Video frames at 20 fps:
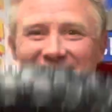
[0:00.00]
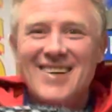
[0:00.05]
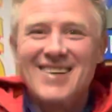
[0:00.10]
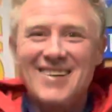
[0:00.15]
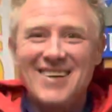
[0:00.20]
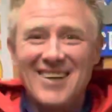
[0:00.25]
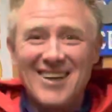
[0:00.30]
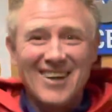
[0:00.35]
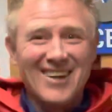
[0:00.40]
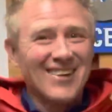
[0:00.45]

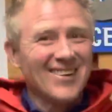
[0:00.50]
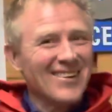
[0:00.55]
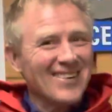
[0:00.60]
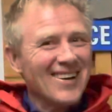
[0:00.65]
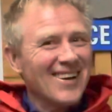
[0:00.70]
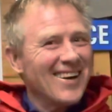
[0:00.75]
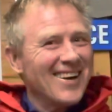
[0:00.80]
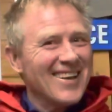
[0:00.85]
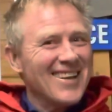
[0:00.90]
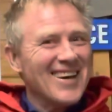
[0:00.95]
They didn't look
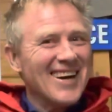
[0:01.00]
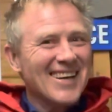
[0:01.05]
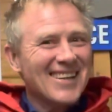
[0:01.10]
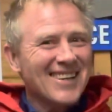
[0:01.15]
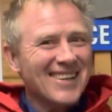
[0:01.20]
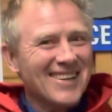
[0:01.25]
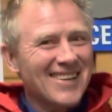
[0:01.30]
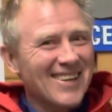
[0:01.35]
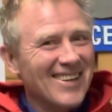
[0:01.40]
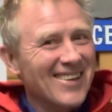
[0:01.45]
like that,
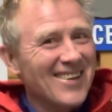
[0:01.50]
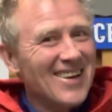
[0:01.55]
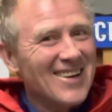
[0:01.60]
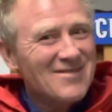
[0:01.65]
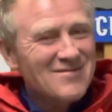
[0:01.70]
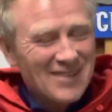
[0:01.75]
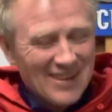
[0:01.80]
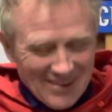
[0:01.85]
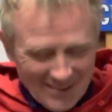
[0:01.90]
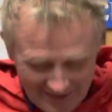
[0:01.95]
did they, on that
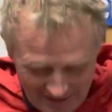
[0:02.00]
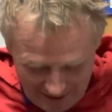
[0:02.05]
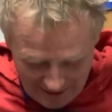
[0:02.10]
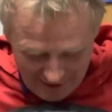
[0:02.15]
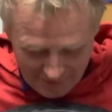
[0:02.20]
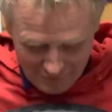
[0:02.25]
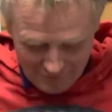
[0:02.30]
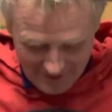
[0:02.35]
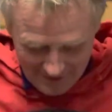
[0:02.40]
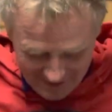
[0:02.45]

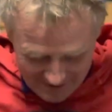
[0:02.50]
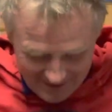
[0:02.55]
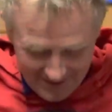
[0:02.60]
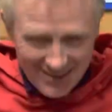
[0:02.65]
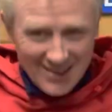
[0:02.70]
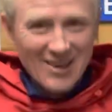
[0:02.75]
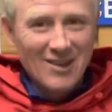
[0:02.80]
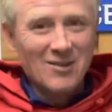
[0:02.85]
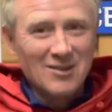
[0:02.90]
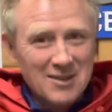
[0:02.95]
photograph?
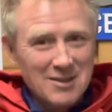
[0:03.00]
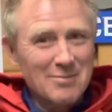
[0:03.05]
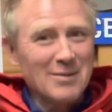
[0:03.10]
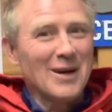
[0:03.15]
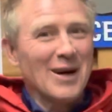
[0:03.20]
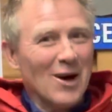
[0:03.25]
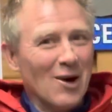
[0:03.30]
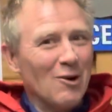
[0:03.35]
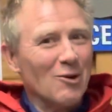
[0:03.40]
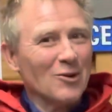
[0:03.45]
They looked a bit
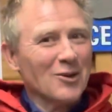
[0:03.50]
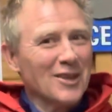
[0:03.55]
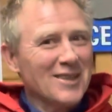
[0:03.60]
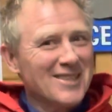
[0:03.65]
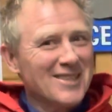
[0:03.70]
old and